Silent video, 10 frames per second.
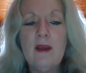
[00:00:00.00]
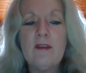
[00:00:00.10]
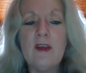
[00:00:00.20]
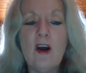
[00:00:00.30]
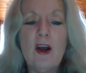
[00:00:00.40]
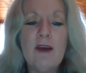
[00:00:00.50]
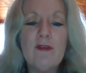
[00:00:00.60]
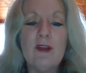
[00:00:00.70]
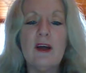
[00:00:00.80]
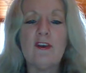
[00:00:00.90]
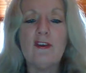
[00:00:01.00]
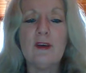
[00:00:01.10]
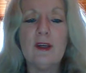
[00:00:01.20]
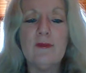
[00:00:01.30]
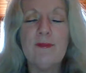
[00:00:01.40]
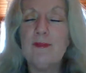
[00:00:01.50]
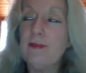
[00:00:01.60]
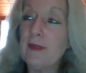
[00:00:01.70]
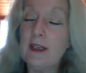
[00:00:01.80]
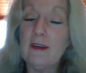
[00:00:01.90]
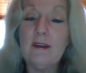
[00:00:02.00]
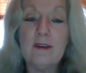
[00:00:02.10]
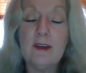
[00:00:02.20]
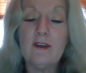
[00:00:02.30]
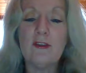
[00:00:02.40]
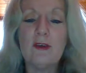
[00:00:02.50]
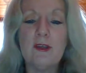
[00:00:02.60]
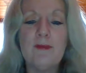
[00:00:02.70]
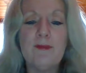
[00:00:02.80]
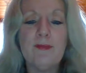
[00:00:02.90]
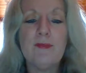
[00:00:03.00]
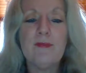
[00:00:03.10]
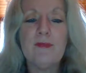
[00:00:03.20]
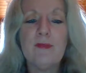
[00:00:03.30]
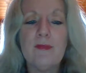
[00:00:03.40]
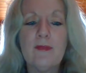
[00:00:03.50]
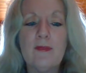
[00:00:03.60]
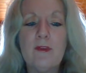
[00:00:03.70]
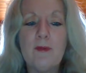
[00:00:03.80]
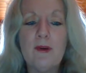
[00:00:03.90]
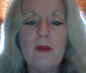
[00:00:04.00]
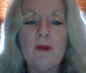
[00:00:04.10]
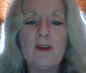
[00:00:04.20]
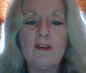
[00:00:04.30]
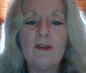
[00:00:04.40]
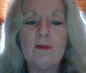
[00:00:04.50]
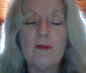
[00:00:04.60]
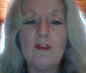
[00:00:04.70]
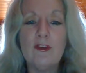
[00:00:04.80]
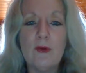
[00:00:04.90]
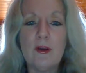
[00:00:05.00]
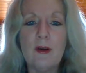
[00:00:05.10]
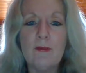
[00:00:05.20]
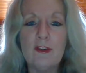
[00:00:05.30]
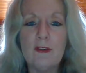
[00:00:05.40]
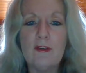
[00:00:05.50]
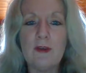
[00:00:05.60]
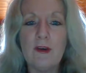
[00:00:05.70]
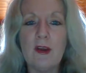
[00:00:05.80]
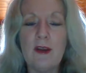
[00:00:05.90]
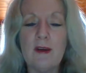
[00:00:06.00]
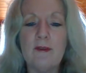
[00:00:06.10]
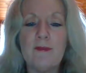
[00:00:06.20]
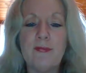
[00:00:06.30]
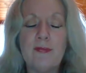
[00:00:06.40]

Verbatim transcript: See, I have the luxury, and it is a luxury, to pretty much do what I'm choosing right now.